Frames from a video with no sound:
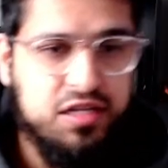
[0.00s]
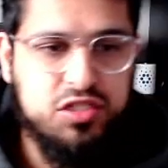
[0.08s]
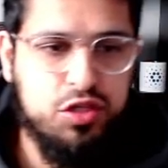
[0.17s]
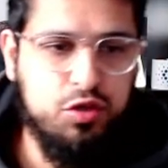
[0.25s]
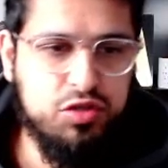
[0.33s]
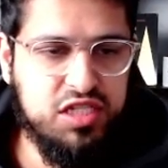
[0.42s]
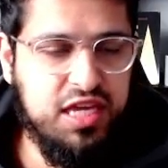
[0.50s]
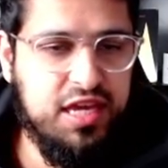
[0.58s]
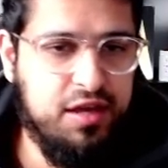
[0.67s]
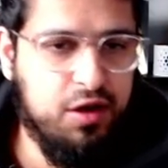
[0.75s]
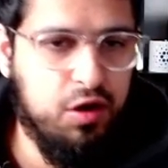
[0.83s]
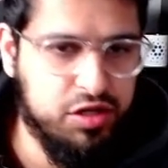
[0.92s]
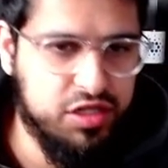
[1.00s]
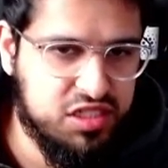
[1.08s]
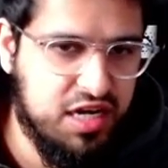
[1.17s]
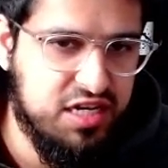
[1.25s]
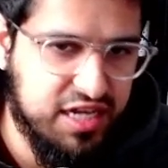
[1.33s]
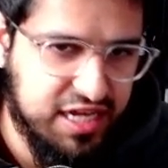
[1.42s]
So you'll see here on
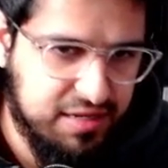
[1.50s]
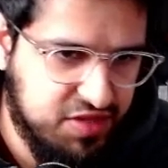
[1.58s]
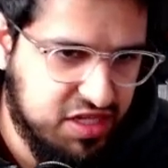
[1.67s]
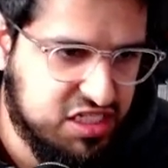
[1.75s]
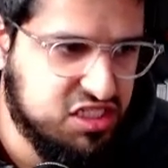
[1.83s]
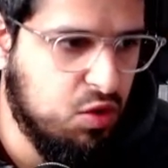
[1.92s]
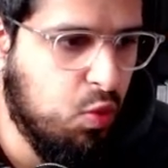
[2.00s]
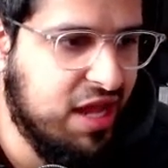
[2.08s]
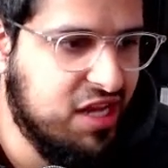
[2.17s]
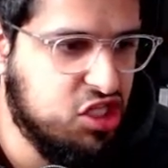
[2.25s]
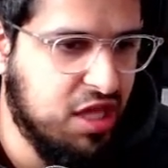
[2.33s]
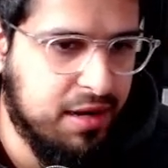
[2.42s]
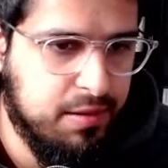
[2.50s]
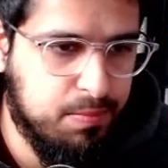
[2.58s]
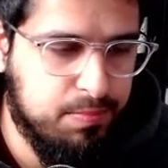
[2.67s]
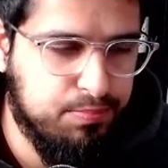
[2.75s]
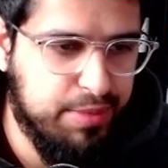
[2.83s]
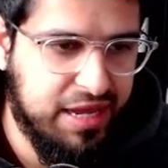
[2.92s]
Sunday, this is the wedge that
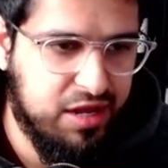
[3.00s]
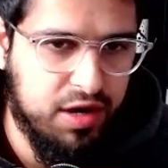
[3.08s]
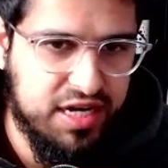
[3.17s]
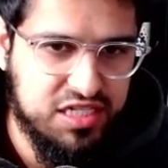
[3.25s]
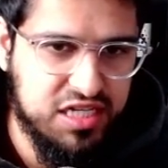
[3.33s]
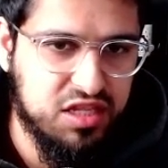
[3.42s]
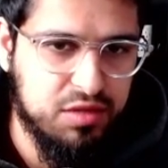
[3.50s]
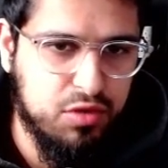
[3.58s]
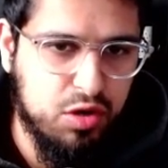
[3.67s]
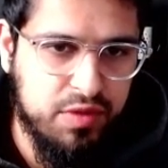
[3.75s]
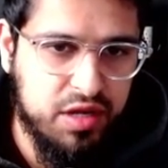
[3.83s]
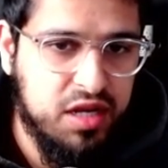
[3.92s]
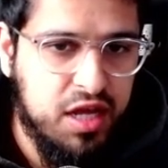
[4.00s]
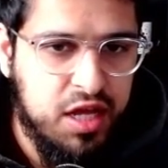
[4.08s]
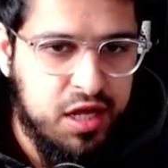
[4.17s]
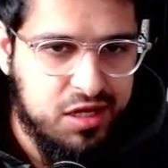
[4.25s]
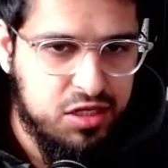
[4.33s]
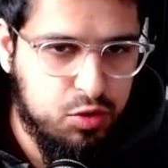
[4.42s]
Bitcoin is in at the moment.
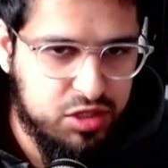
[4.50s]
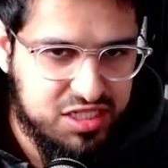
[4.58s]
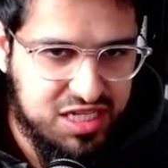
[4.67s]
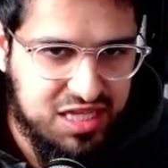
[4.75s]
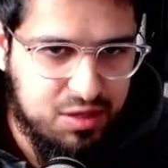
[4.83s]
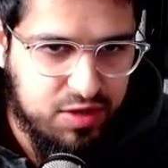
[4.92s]
You will see that we